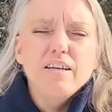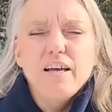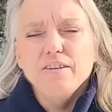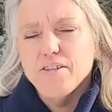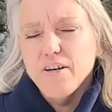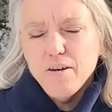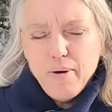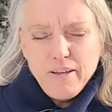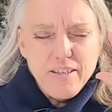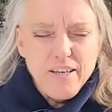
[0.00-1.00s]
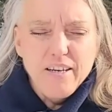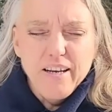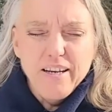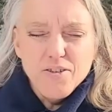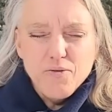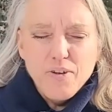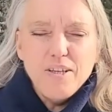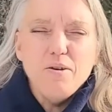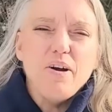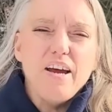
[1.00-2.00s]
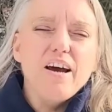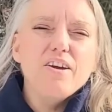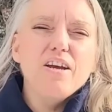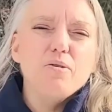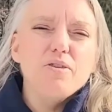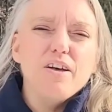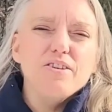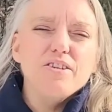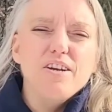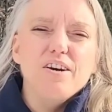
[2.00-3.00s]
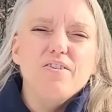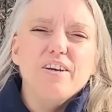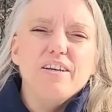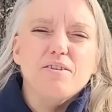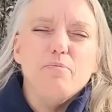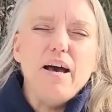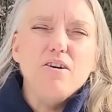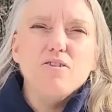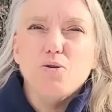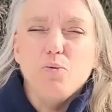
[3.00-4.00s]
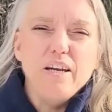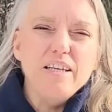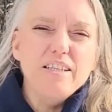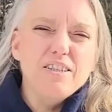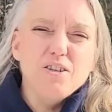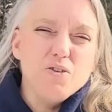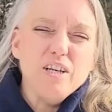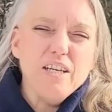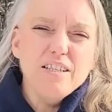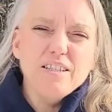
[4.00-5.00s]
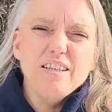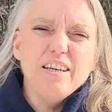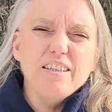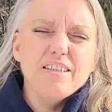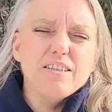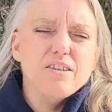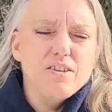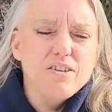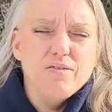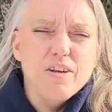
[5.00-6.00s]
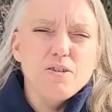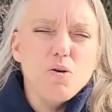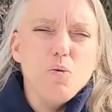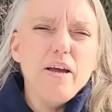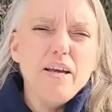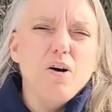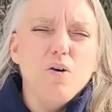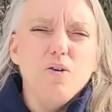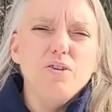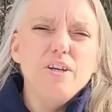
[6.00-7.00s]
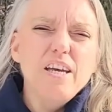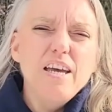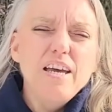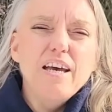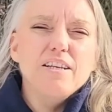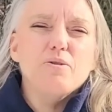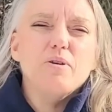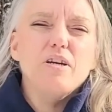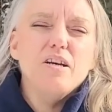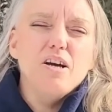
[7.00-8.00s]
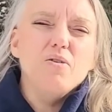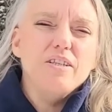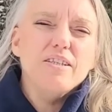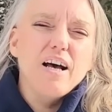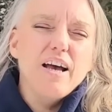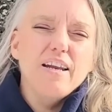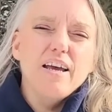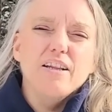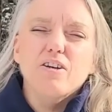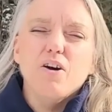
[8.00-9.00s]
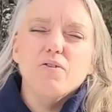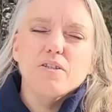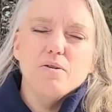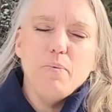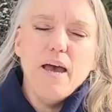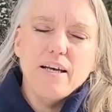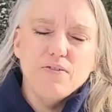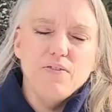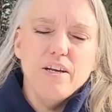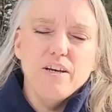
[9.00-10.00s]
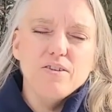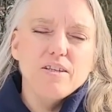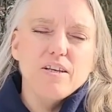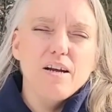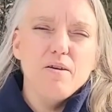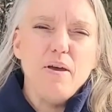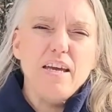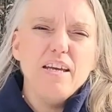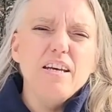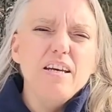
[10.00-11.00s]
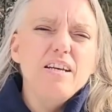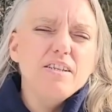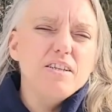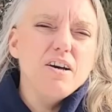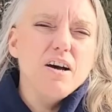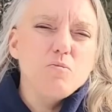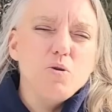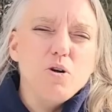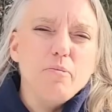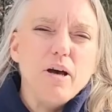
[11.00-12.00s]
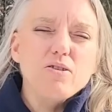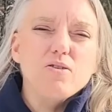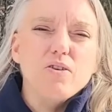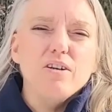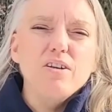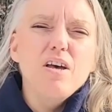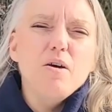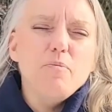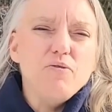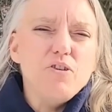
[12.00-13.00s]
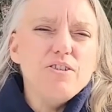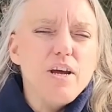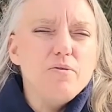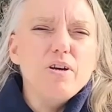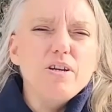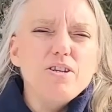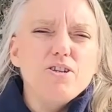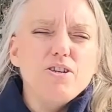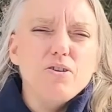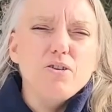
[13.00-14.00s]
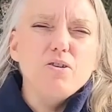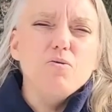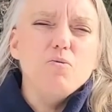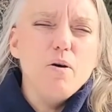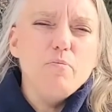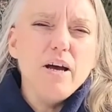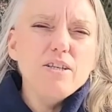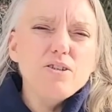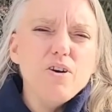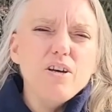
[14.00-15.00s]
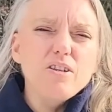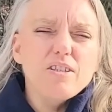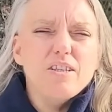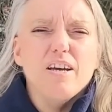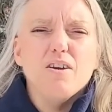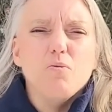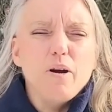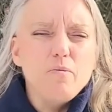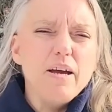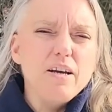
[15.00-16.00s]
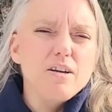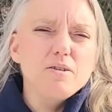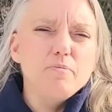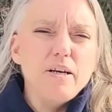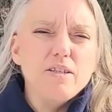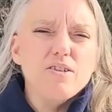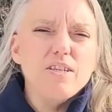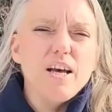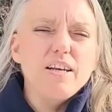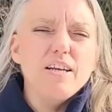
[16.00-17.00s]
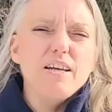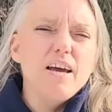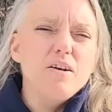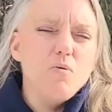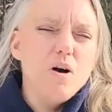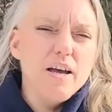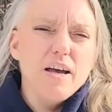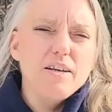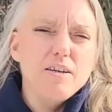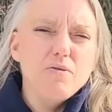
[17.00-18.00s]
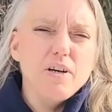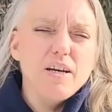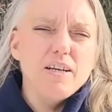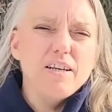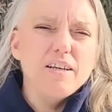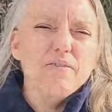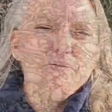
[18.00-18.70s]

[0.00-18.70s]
And sorry about the sun. It is really bright out here with all the snow. It's about 20 degrees. It's, it's quite cold. And so we're gonna go inside and look over some past videos that I made to talk more about soil. But first I wanted to show you what my soil looks like, where place. my garden beds are sited, and why I did what I did.